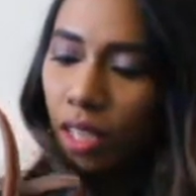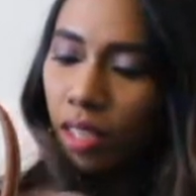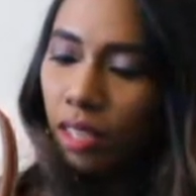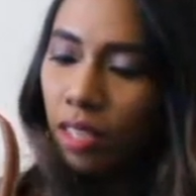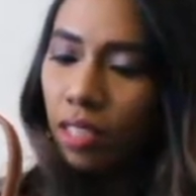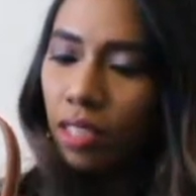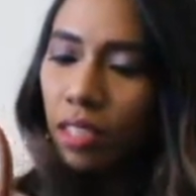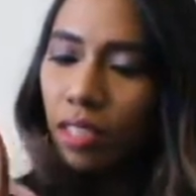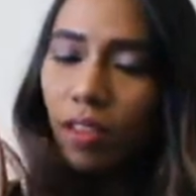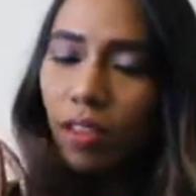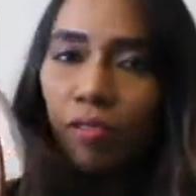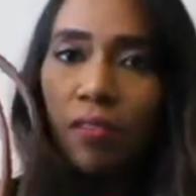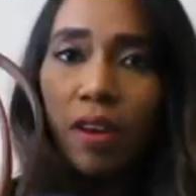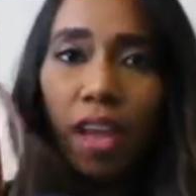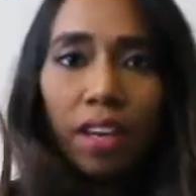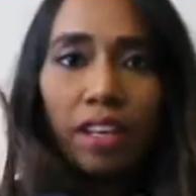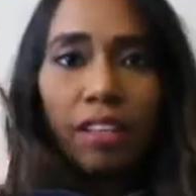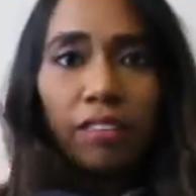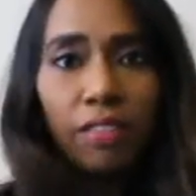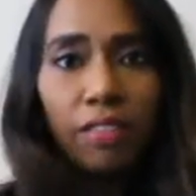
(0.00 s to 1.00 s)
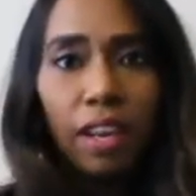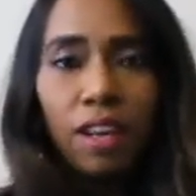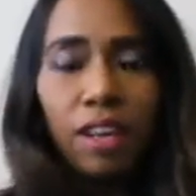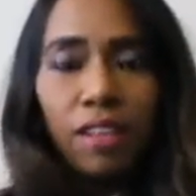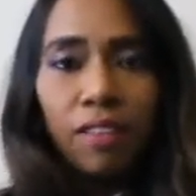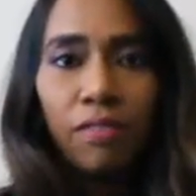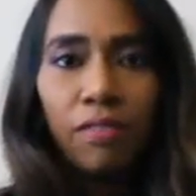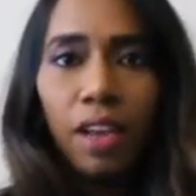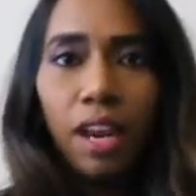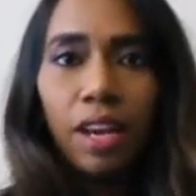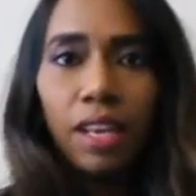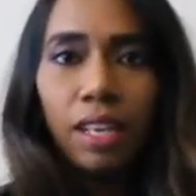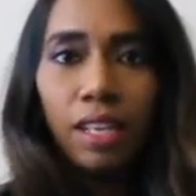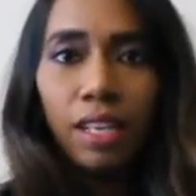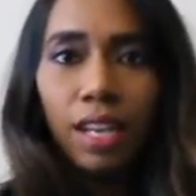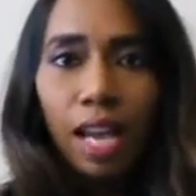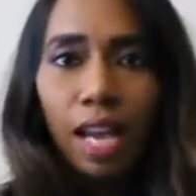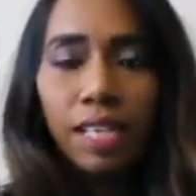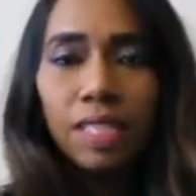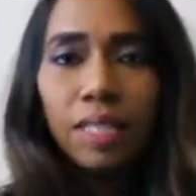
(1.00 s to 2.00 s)
This is a very
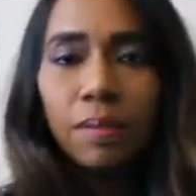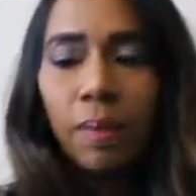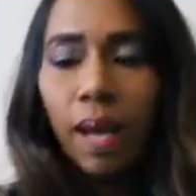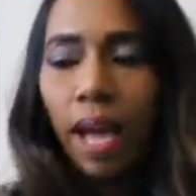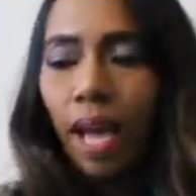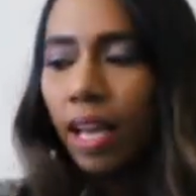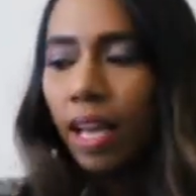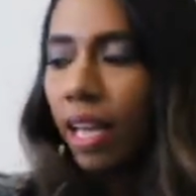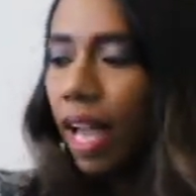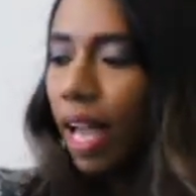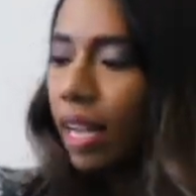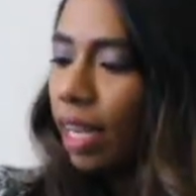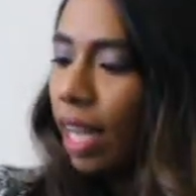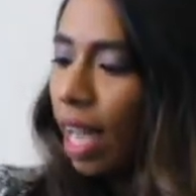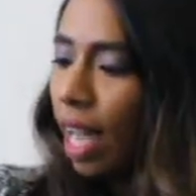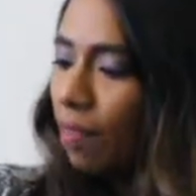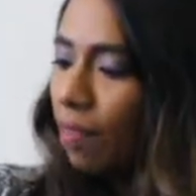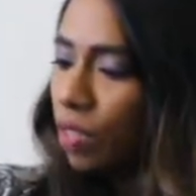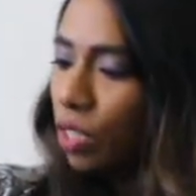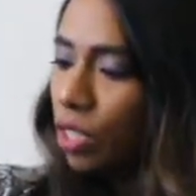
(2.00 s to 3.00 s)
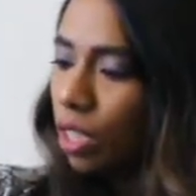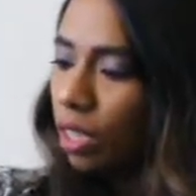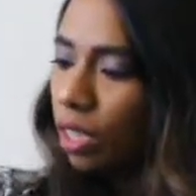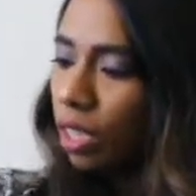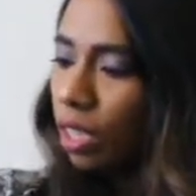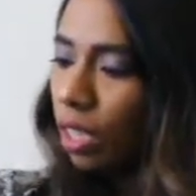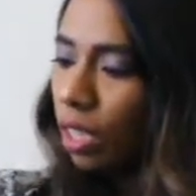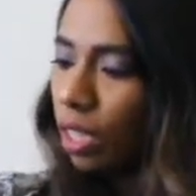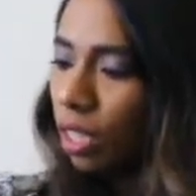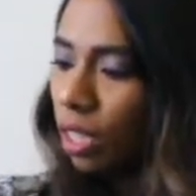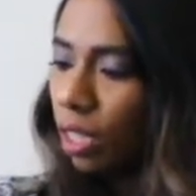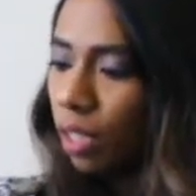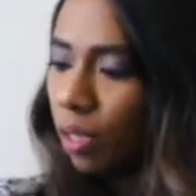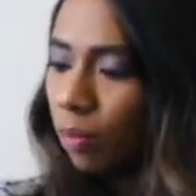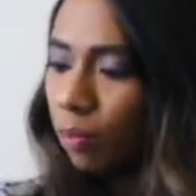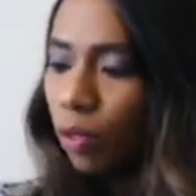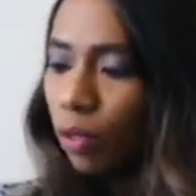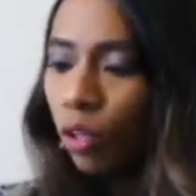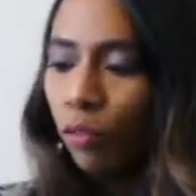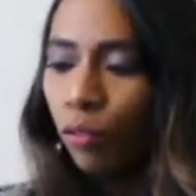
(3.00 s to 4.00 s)
nice bag, and I have it in the
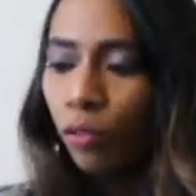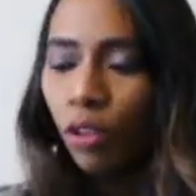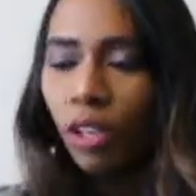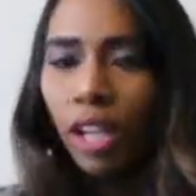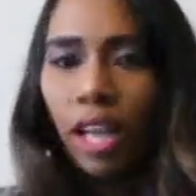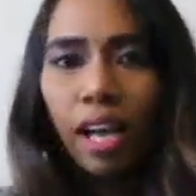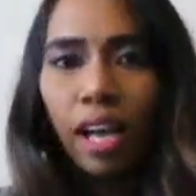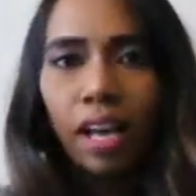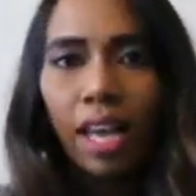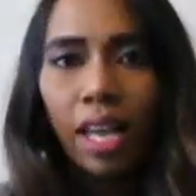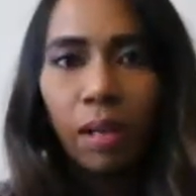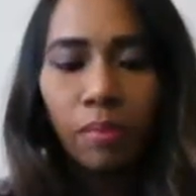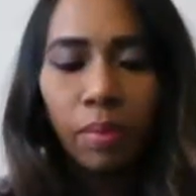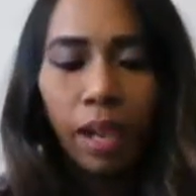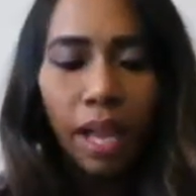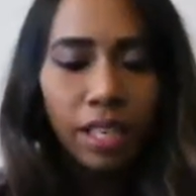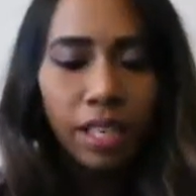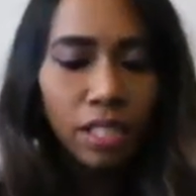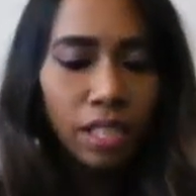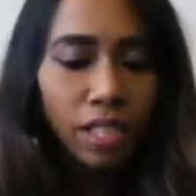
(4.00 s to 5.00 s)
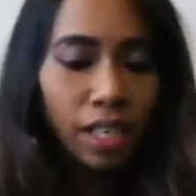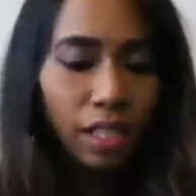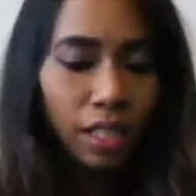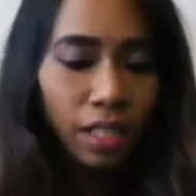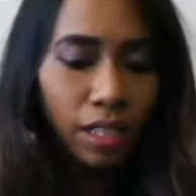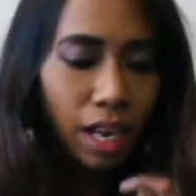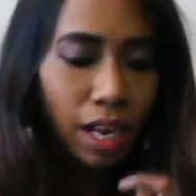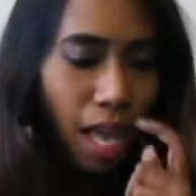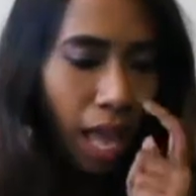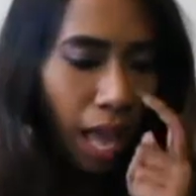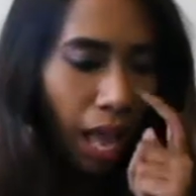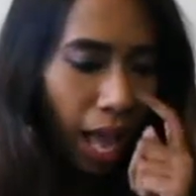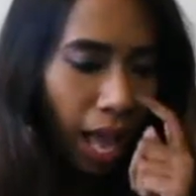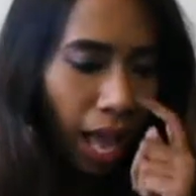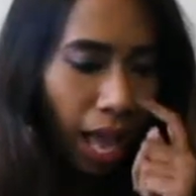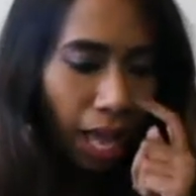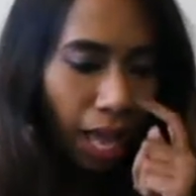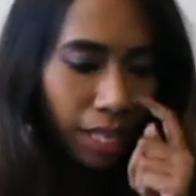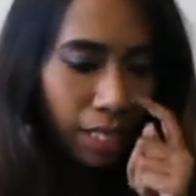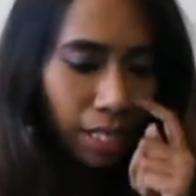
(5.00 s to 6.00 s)
beautiful eggplant color,
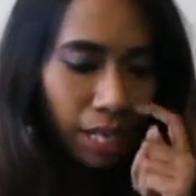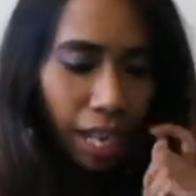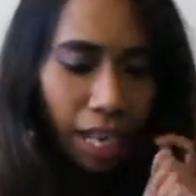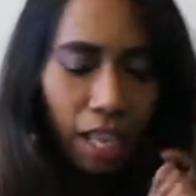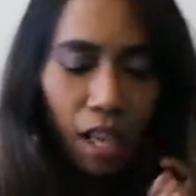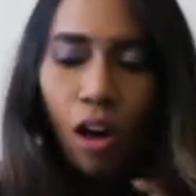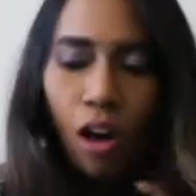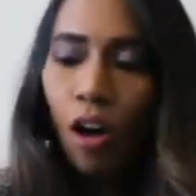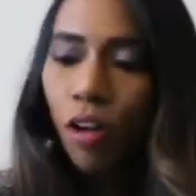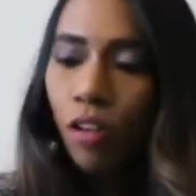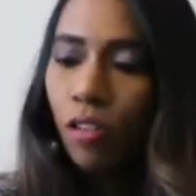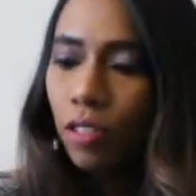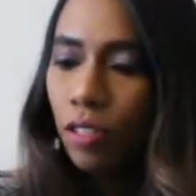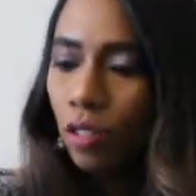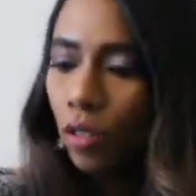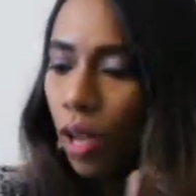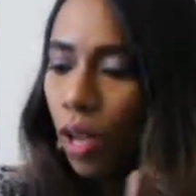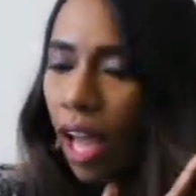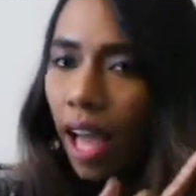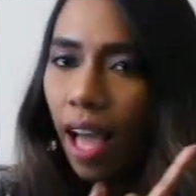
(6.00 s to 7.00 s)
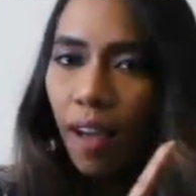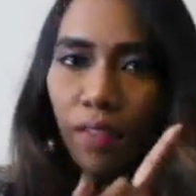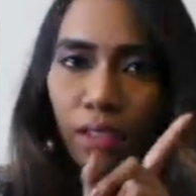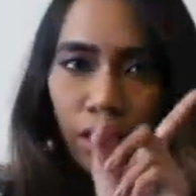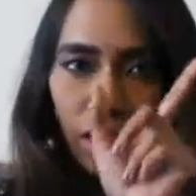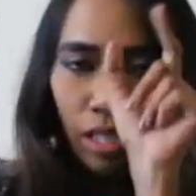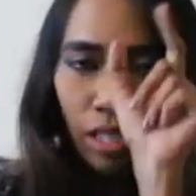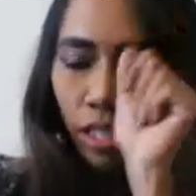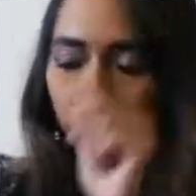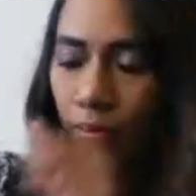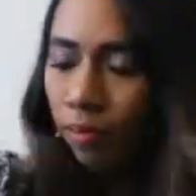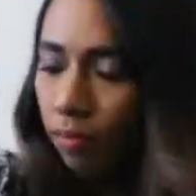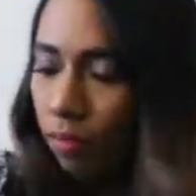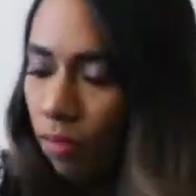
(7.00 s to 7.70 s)
and I also have it in